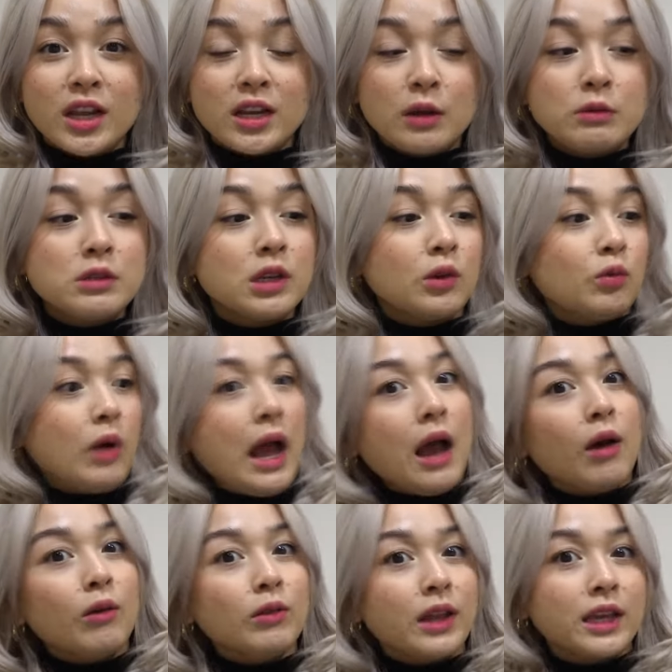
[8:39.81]
And I was like,
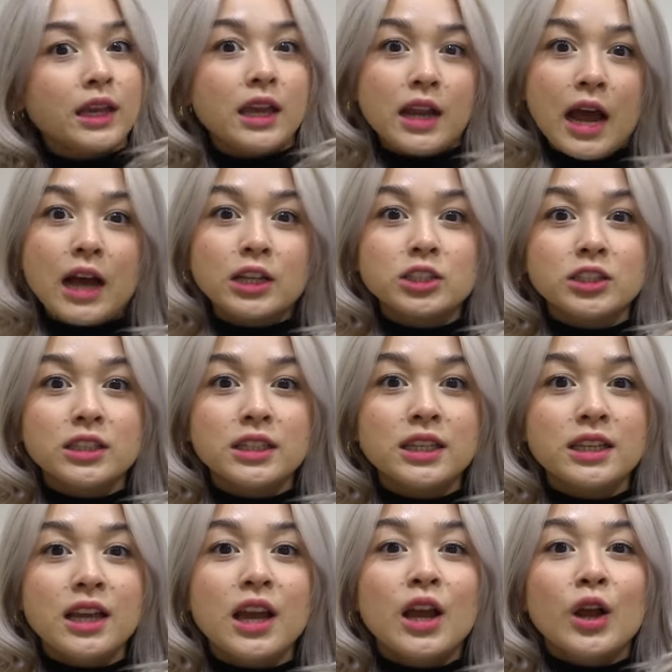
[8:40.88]
wow, like it actually